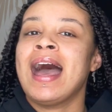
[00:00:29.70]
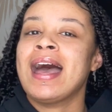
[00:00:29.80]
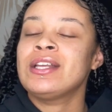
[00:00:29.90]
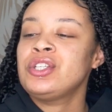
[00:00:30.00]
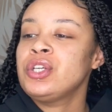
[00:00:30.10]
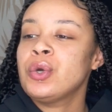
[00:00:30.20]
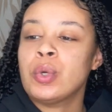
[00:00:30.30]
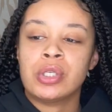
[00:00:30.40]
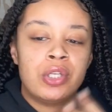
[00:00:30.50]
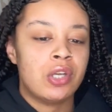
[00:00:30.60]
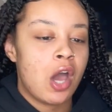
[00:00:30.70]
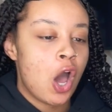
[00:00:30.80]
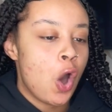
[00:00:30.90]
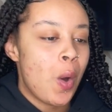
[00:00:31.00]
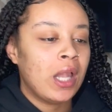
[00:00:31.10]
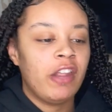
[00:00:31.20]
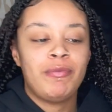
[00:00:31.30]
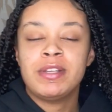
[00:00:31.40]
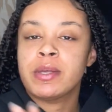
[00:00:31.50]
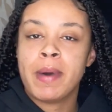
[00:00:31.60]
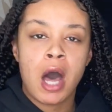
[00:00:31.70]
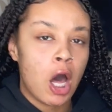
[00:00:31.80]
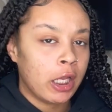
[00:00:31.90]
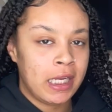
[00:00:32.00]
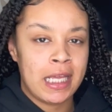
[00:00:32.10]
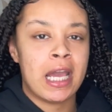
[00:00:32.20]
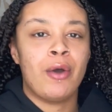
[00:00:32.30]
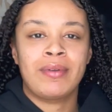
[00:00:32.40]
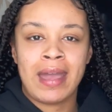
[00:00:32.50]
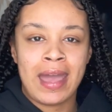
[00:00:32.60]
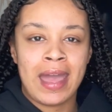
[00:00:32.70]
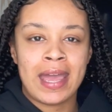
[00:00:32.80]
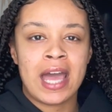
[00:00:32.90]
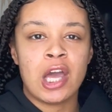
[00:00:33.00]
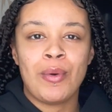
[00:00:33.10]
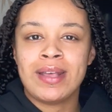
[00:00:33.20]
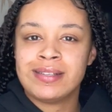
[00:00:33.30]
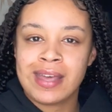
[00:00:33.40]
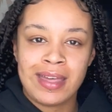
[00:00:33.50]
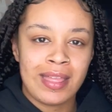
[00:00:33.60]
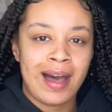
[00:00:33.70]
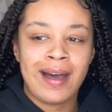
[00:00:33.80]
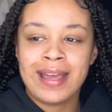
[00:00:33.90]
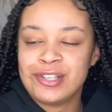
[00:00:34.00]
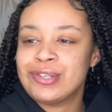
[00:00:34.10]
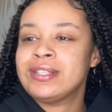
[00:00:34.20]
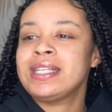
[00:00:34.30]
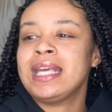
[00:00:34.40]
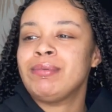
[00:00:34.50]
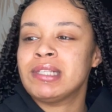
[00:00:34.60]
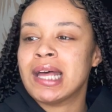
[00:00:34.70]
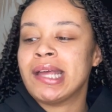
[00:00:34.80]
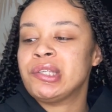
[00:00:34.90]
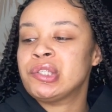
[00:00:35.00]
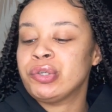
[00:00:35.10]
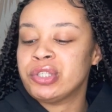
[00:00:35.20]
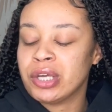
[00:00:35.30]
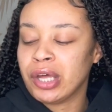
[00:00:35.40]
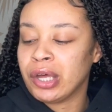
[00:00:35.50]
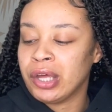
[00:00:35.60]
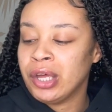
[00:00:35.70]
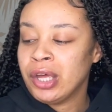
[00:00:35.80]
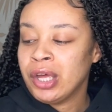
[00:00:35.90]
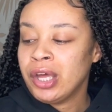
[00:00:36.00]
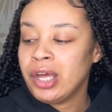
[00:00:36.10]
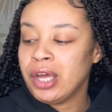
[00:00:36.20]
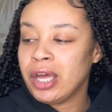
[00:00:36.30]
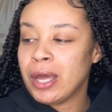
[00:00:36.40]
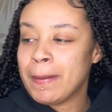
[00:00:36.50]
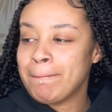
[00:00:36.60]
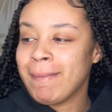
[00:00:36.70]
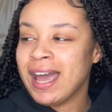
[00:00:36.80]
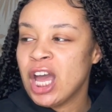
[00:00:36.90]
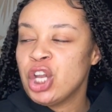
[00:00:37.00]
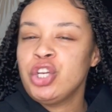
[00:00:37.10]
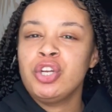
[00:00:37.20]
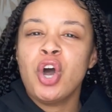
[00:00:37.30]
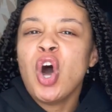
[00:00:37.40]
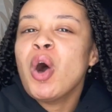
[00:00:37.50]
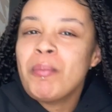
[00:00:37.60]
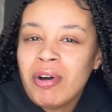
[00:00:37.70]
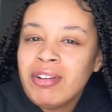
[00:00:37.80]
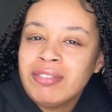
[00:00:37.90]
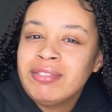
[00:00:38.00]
as you should know, I love me some ArrDee, okay? I always say that. It just seems like such a um, normal,